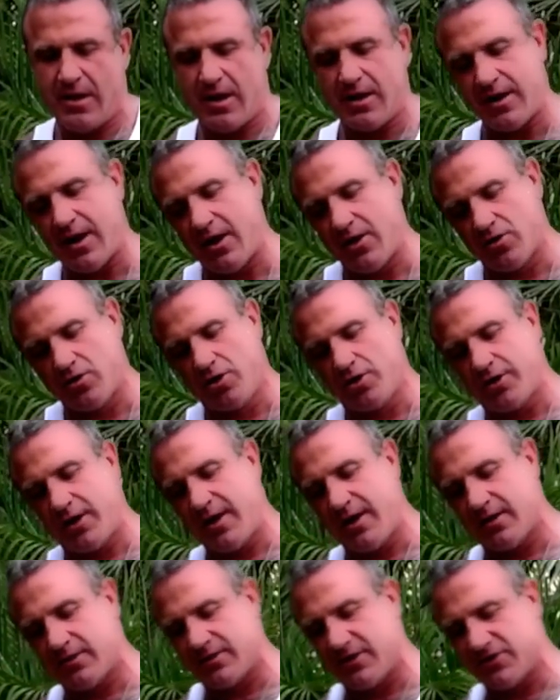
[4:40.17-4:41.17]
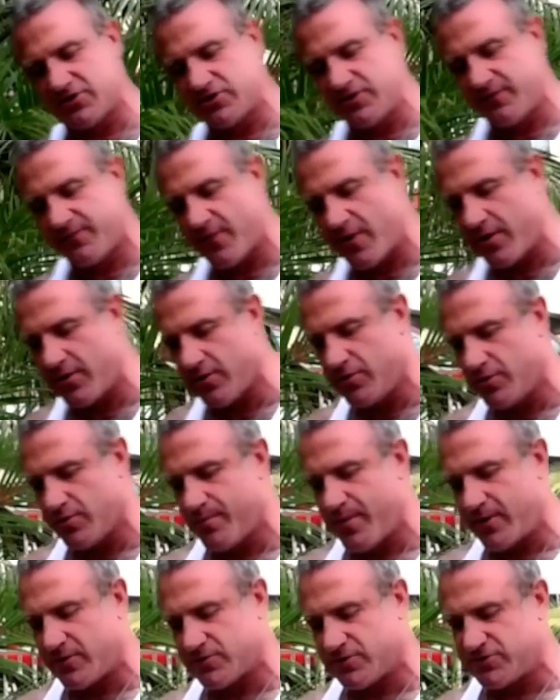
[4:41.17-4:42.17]
and now you're looking at this in front of you, and you're
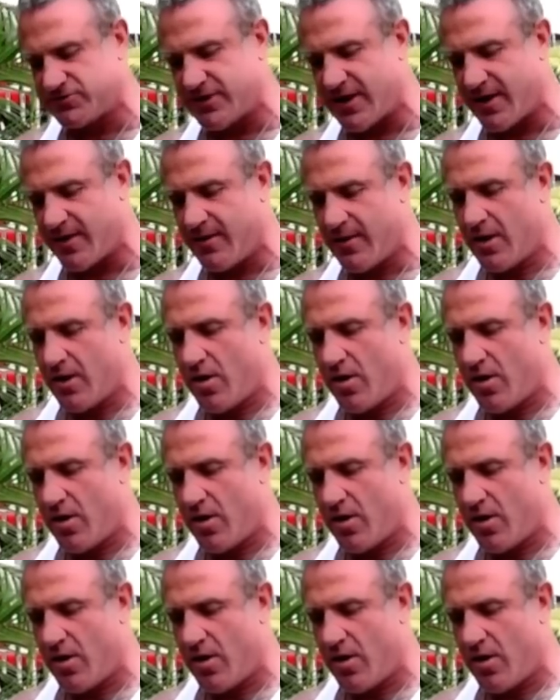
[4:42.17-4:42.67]
basically saying,